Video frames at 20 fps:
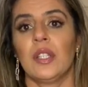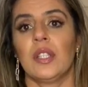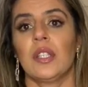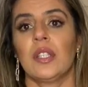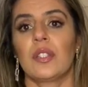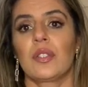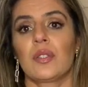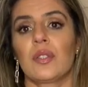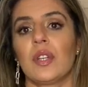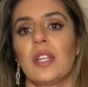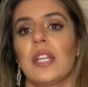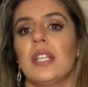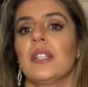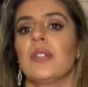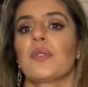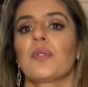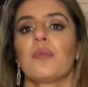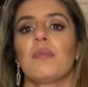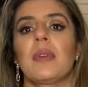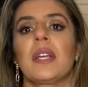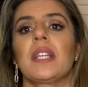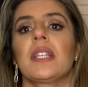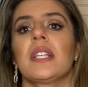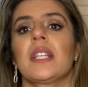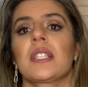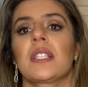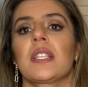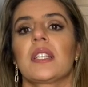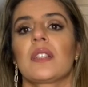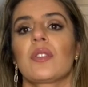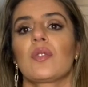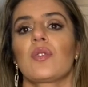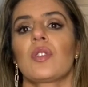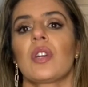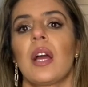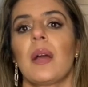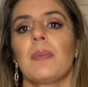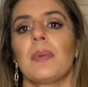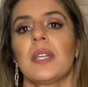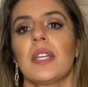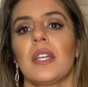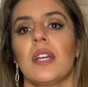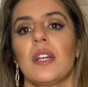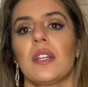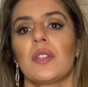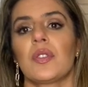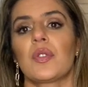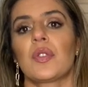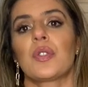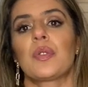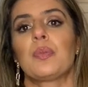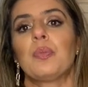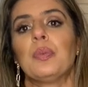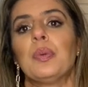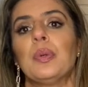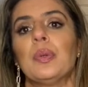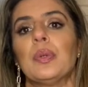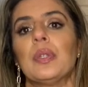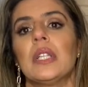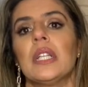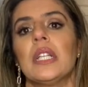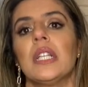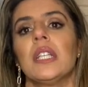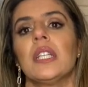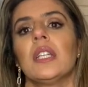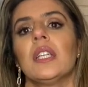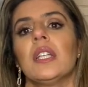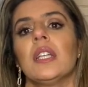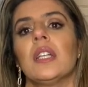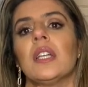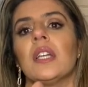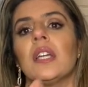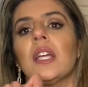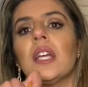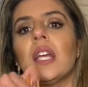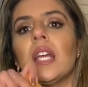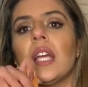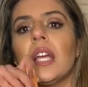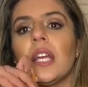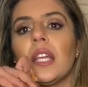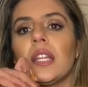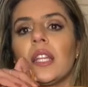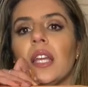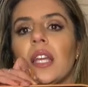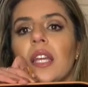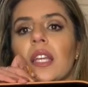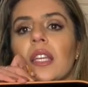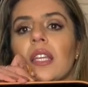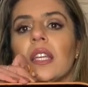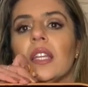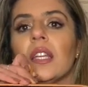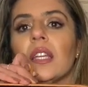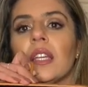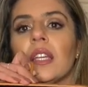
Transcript: It's got a little magnetic strap here. You just pull it, and then